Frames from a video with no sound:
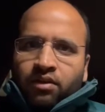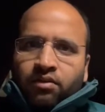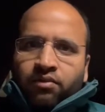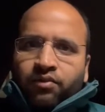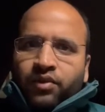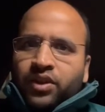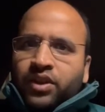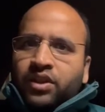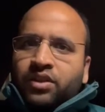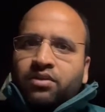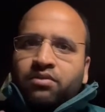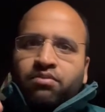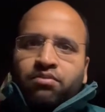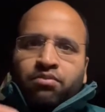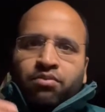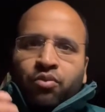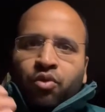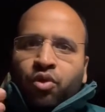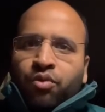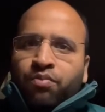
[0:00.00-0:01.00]
which is
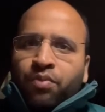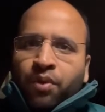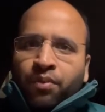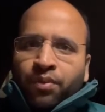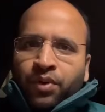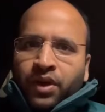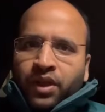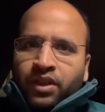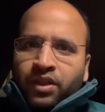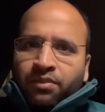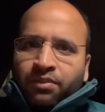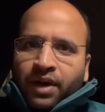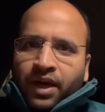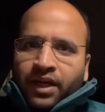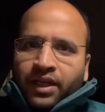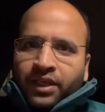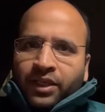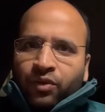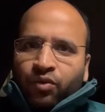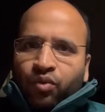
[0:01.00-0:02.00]
more popular in the
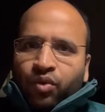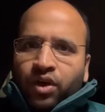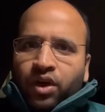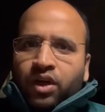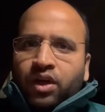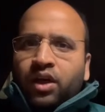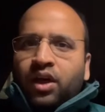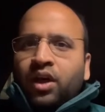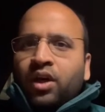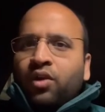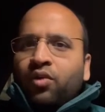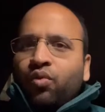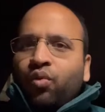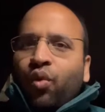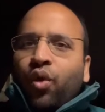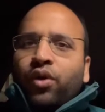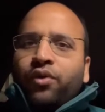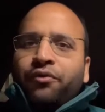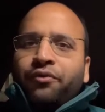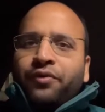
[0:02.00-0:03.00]
marketing world.
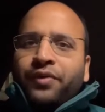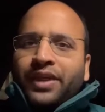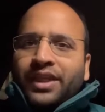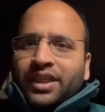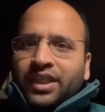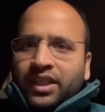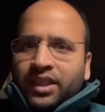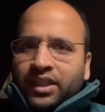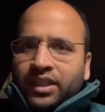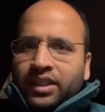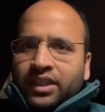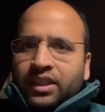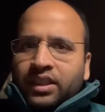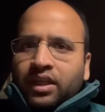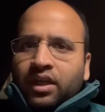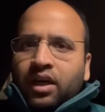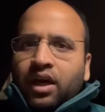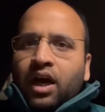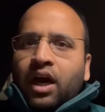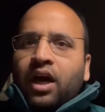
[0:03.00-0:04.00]
What features
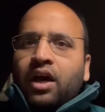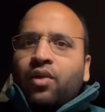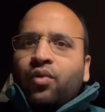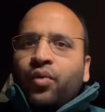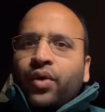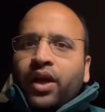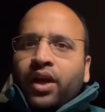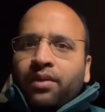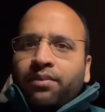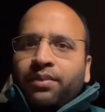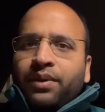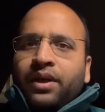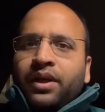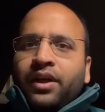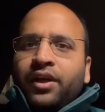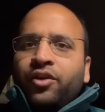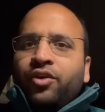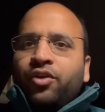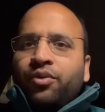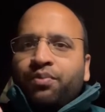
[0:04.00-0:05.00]
are available
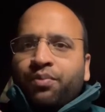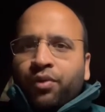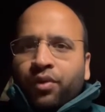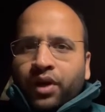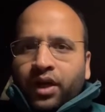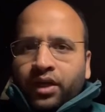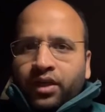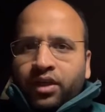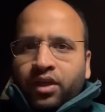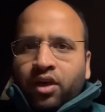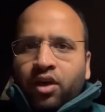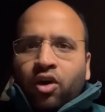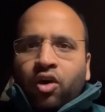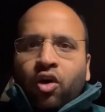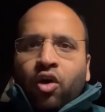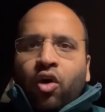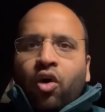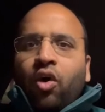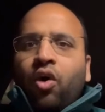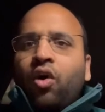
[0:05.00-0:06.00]
in your product
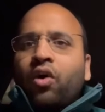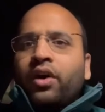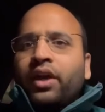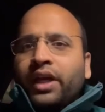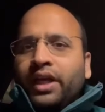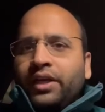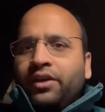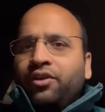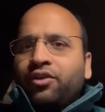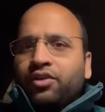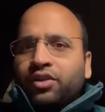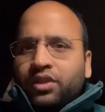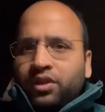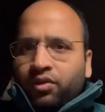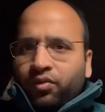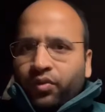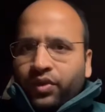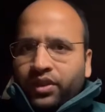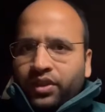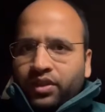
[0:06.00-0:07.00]
or in your
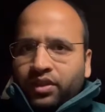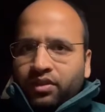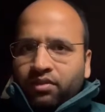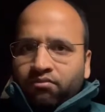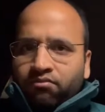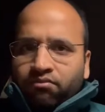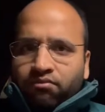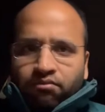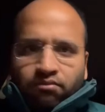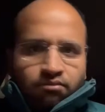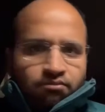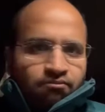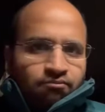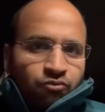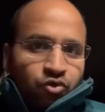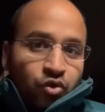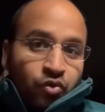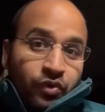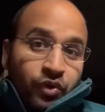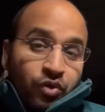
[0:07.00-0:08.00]
service?
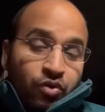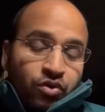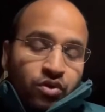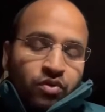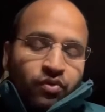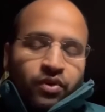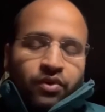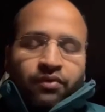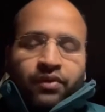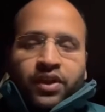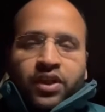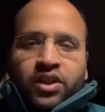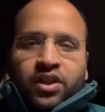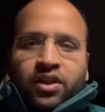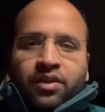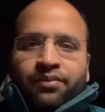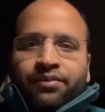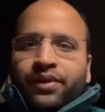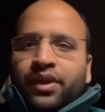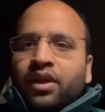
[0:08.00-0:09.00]
So we use the word
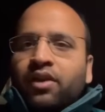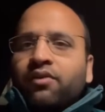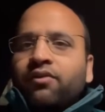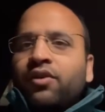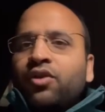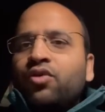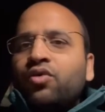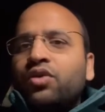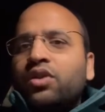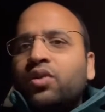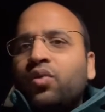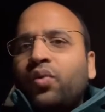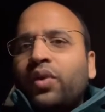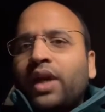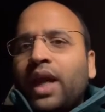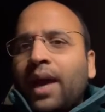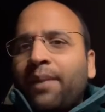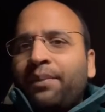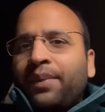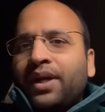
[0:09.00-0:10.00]
feature. We use the word
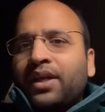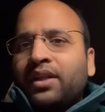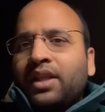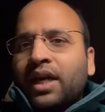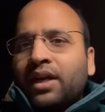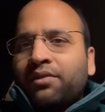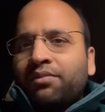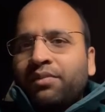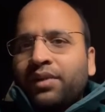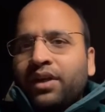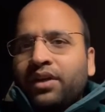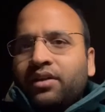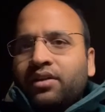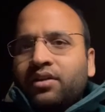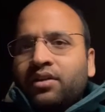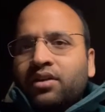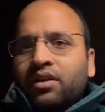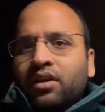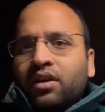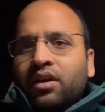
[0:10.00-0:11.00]
epic. That
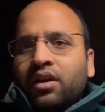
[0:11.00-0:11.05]
means